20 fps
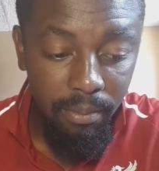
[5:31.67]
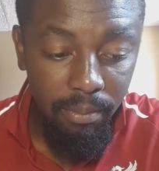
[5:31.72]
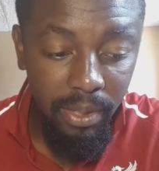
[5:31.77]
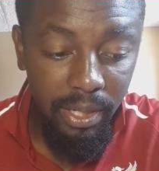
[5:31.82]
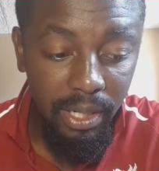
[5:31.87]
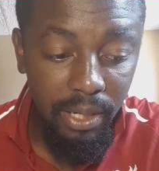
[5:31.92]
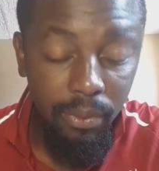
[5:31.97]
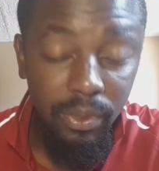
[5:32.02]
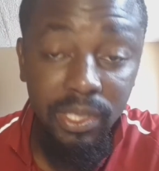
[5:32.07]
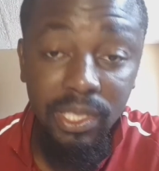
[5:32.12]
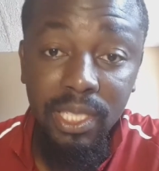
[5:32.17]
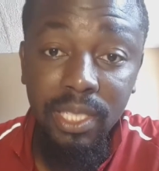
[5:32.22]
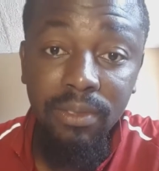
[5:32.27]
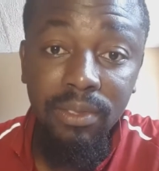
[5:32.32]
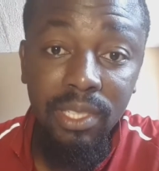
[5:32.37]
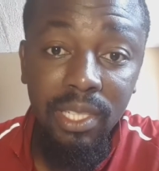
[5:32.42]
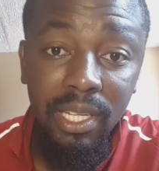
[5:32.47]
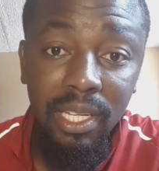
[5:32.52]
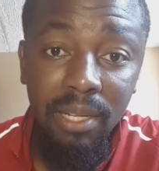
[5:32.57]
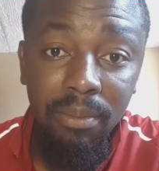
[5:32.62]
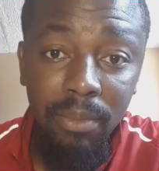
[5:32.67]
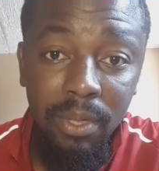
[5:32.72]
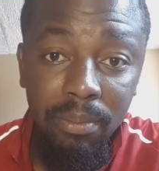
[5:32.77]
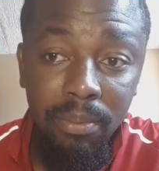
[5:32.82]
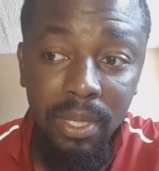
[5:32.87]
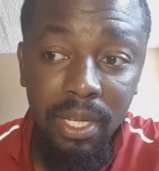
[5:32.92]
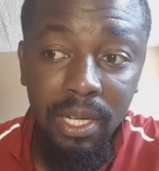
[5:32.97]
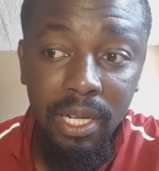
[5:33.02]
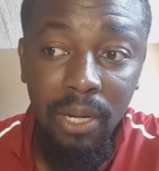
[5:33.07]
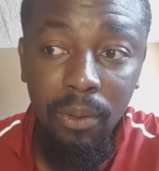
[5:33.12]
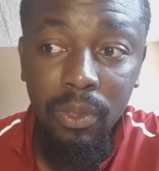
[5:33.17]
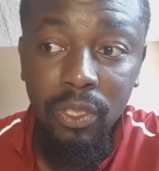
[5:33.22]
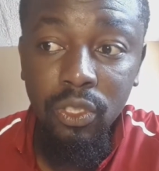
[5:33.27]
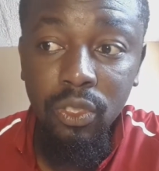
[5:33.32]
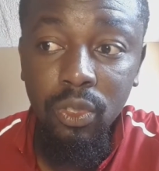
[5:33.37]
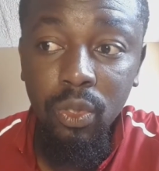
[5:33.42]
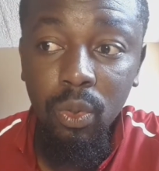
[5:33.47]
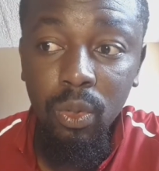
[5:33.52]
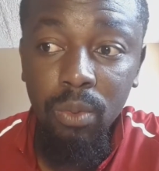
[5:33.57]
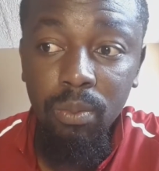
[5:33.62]
But ourselves here in Namibia, I was
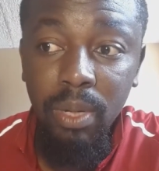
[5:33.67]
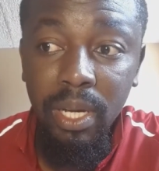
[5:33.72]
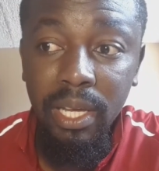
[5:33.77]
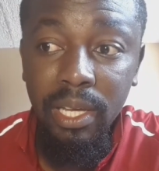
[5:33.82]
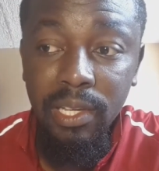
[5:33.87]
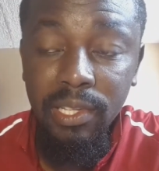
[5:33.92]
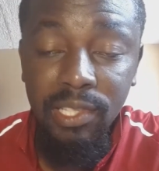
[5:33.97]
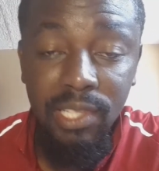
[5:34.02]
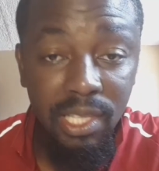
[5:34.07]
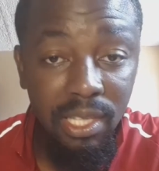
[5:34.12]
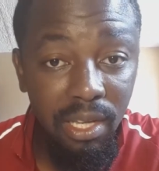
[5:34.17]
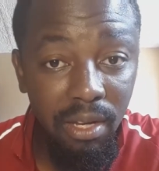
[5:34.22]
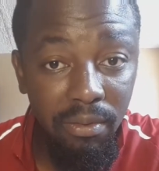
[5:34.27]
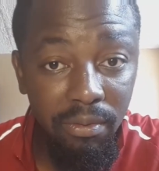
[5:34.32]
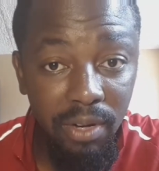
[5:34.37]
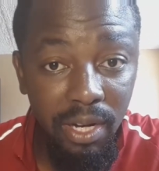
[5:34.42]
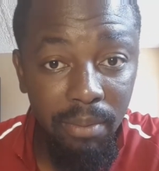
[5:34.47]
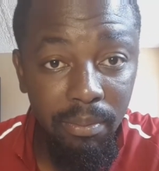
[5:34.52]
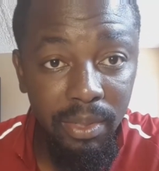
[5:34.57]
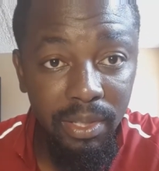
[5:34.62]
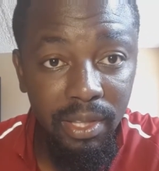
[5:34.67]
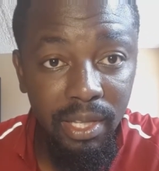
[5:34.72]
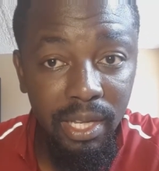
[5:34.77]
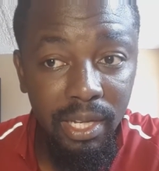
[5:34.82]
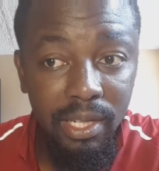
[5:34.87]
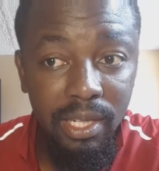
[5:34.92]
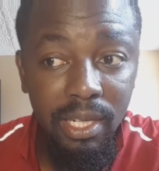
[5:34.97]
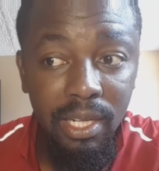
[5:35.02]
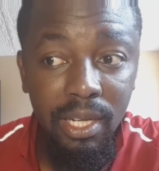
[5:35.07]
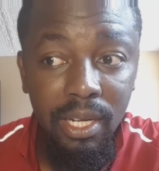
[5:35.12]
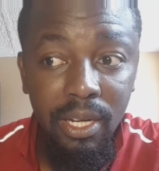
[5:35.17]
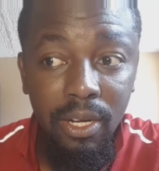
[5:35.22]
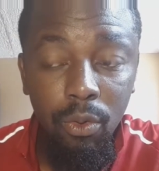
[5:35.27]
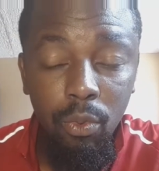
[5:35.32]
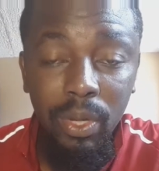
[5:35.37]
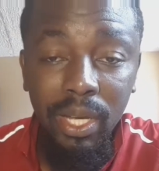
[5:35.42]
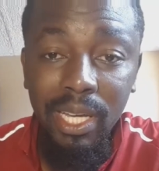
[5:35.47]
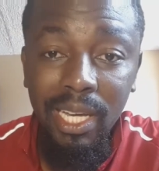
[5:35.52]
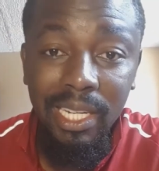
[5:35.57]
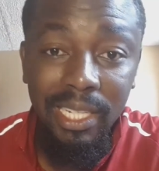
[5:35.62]
told by a senior farmer that
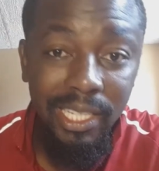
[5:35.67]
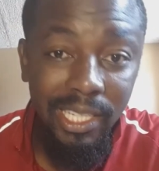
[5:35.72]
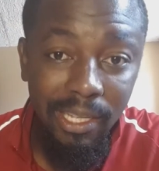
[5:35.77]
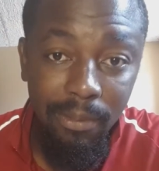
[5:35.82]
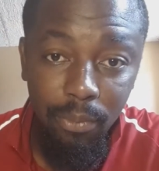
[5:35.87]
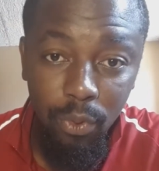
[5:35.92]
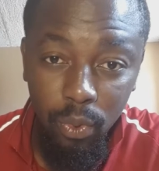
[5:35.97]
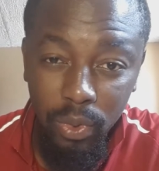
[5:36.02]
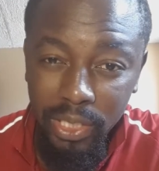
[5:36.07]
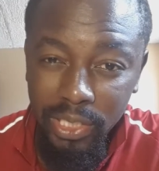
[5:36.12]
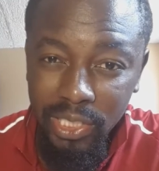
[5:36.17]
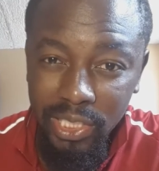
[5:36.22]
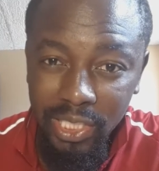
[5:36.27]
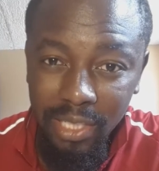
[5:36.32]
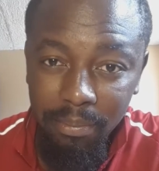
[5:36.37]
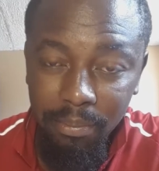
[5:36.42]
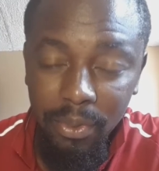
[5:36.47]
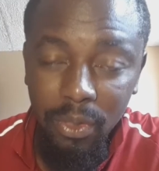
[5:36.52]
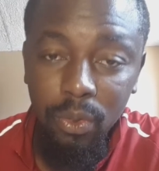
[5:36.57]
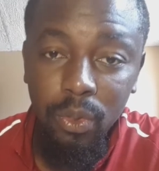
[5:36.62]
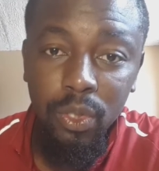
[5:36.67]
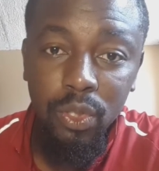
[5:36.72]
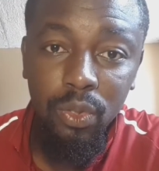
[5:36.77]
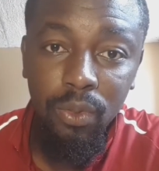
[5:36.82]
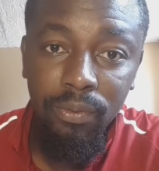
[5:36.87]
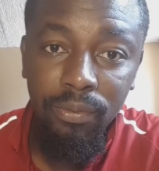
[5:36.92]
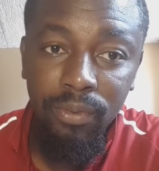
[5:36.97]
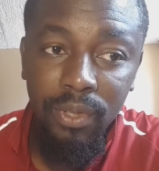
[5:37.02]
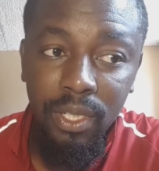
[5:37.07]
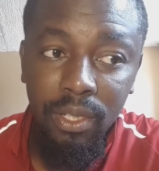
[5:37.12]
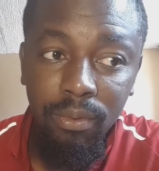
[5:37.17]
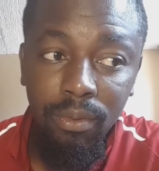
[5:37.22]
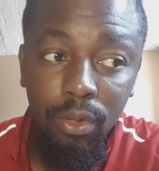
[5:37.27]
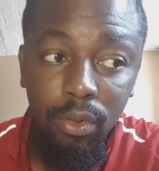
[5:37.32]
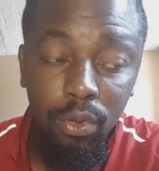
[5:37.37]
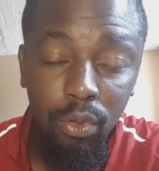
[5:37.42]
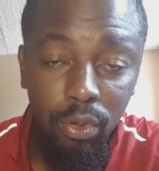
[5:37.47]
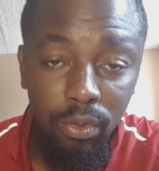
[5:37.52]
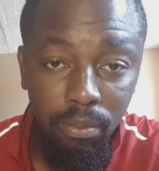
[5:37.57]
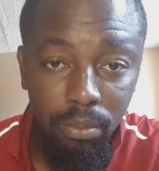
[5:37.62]
we can't keep woolly sheep because of the
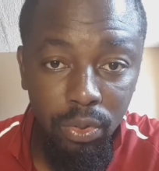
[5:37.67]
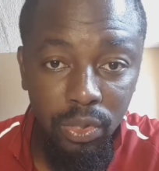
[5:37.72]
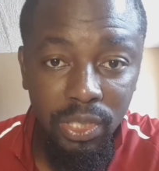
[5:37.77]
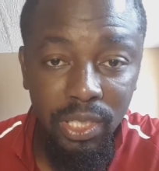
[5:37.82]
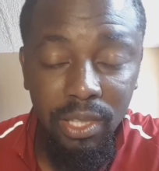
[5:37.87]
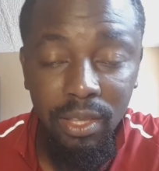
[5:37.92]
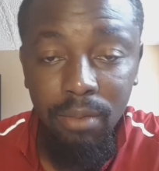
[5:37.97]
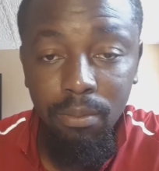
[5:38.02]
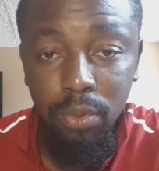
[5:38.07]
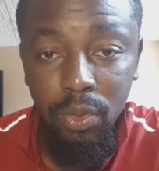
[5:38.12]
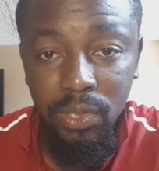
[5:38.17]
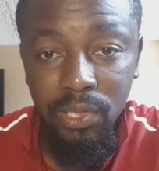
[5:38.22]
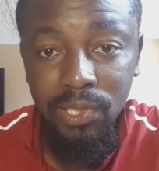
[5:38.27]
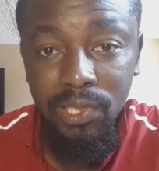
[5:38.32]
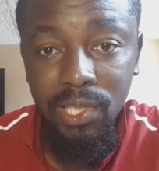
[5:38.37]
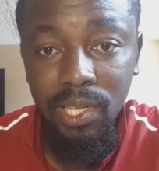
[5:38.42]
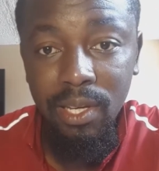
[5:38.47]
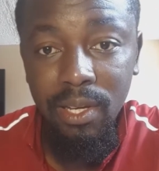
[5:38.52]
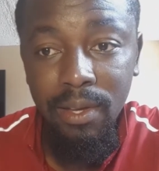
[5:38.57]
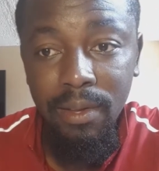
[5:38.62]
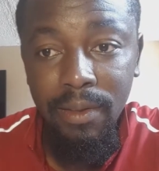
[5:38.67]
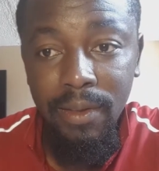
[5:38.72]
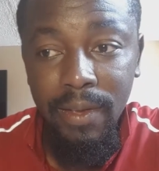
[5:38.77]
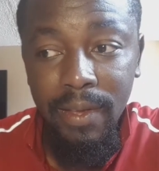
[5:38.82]
thorn bush and the bushes here.